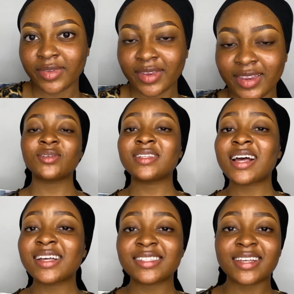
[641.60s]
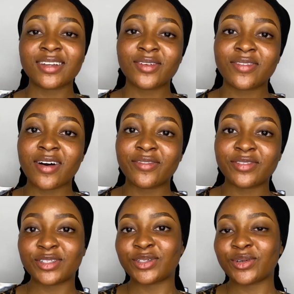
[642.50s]
So that is the end of our
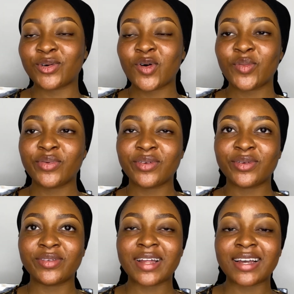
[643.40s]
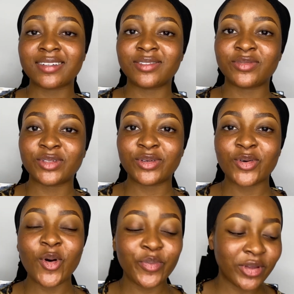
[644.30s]
video. Hope you liked the video,
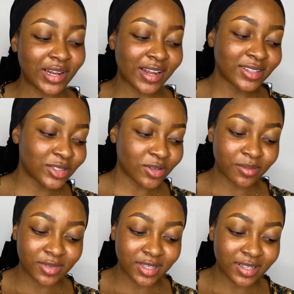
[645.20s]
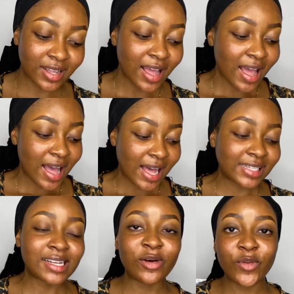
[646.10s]
hope you learned something,
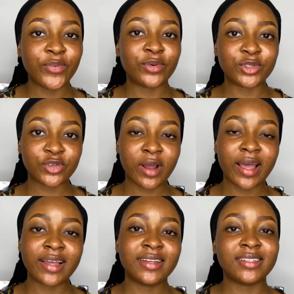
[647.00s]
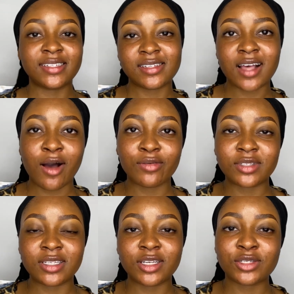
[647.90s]
and I hope you try this out
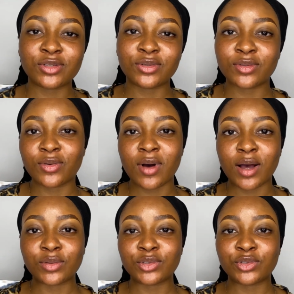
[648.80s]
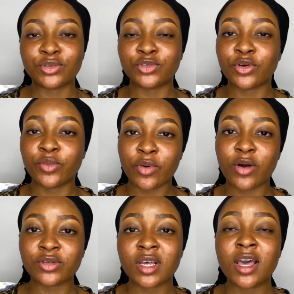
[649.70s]
in case you don't know how to draw your
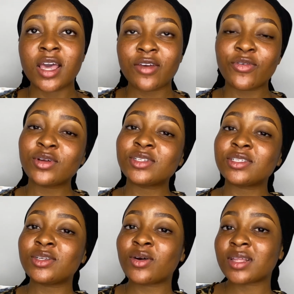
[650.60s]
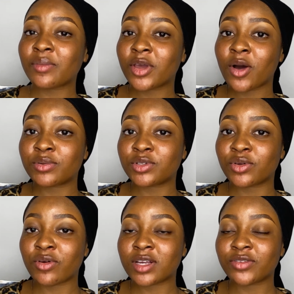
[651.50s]
brows. If you want to see other makeup
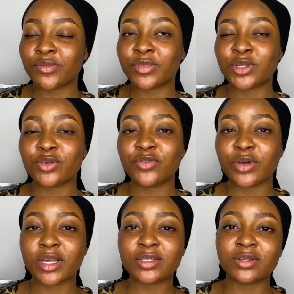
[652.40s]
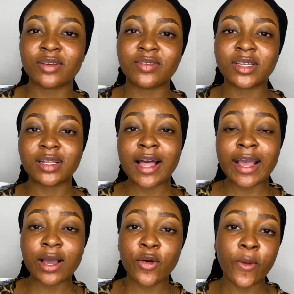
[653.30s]
tutorials from me, don't forget to give it a
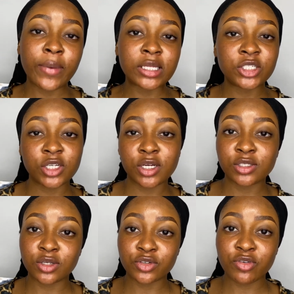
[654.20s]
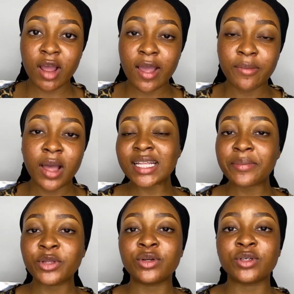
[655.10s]
like, comment, share, subscribe. Let me
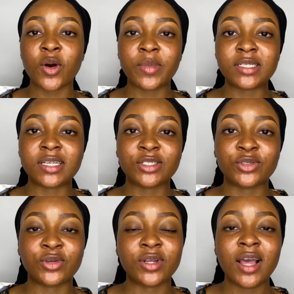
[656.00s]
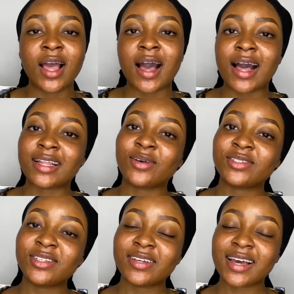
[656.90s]
know in the comment section, and I'll
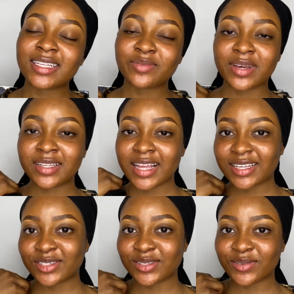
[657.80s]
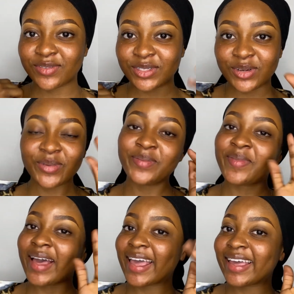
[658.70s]
see you guys in my next YouTube video.
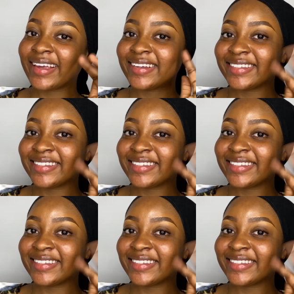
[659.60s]
Bye.